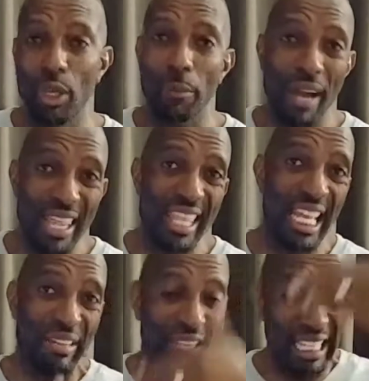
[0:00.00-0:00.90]
You could probably
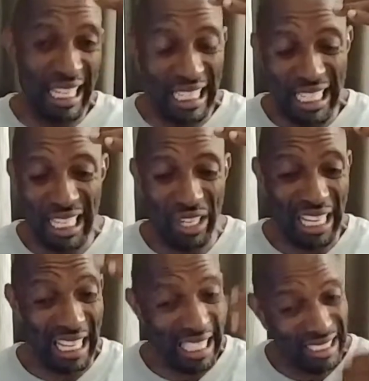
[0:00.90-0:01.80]
think of a litany, a
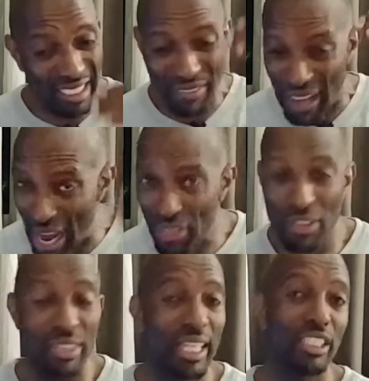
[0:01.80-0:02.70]
list of
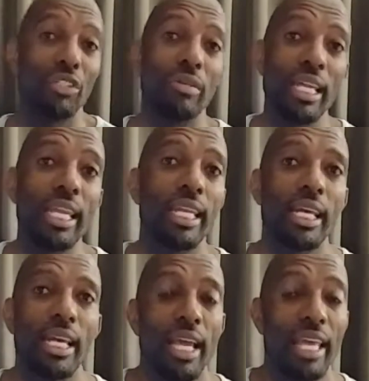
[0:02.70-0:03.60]
other things you need
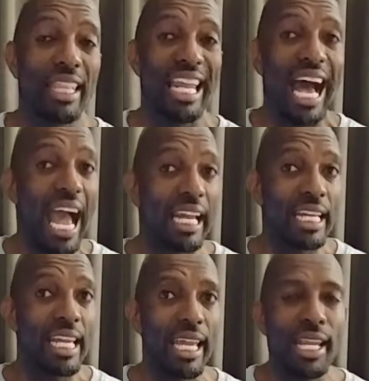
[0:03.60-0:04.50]
and that I
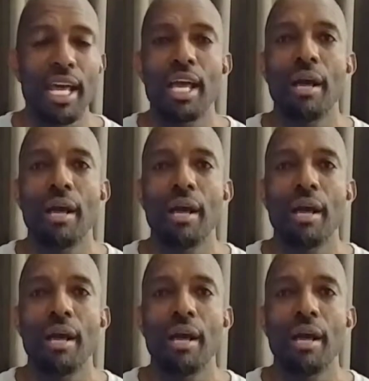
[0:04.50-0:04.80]
need,